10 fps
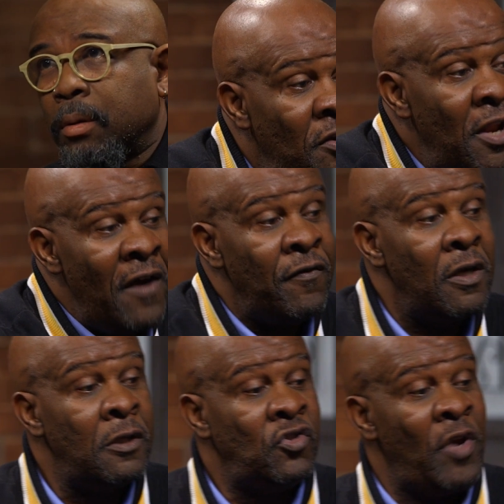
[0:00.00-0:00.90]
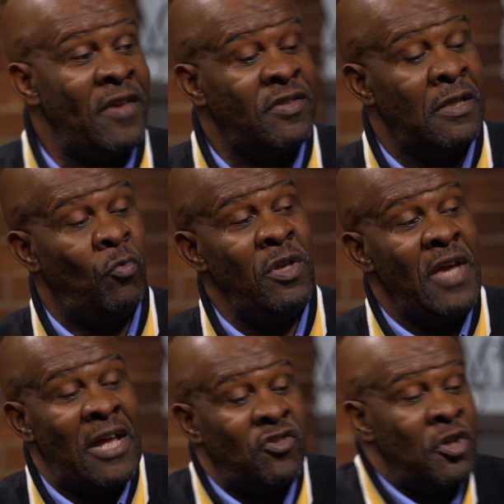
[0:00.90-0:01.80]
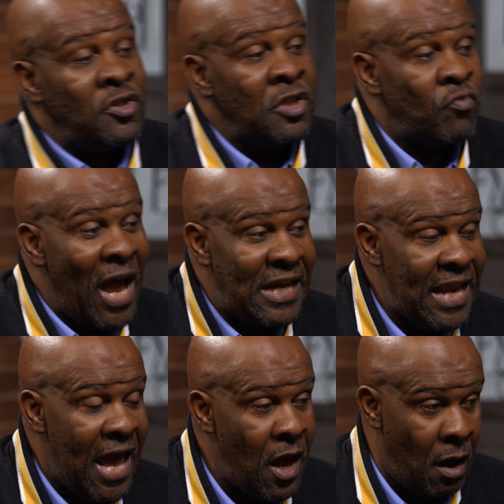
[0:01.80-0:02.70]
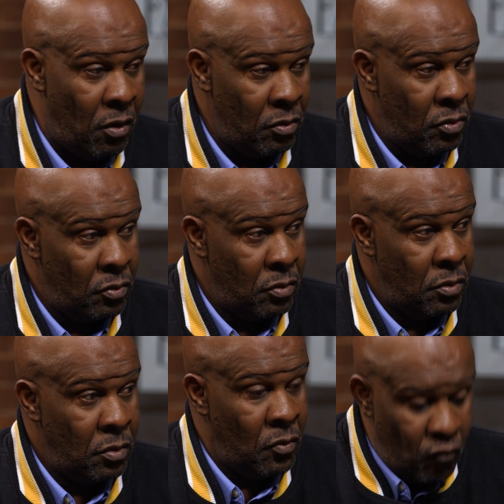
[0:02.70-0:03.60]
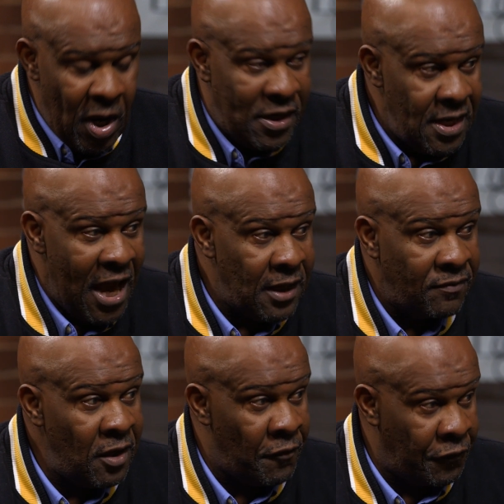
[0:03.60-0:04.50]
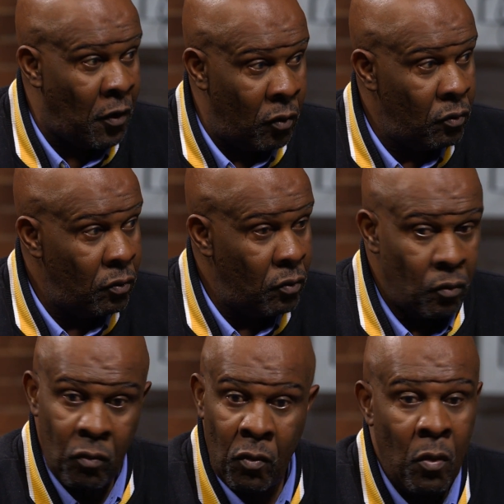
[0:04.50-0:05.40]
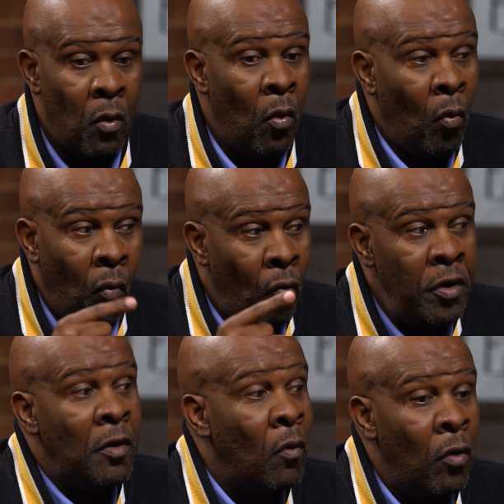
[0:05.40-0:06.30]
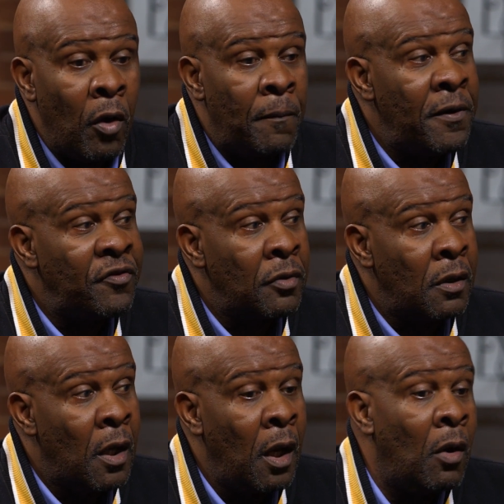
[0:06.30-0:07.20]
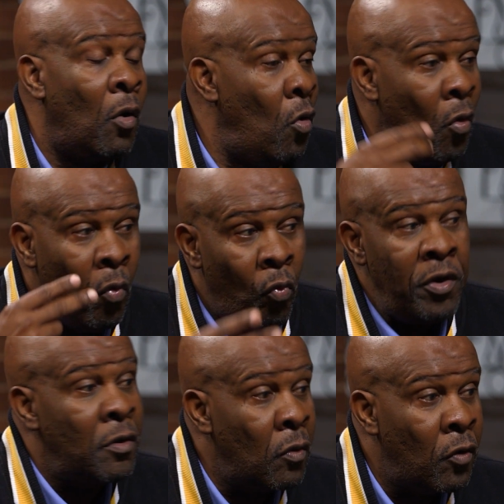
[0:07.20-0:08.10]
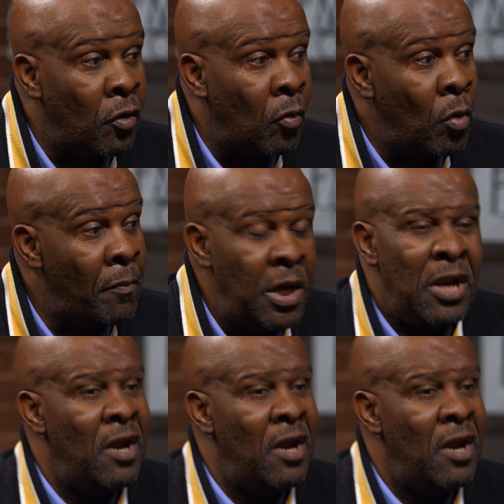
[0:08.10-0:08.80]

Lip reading: Never addressing it. We got churches right now that tell folk, we don't want a person of color. We don't want a woman.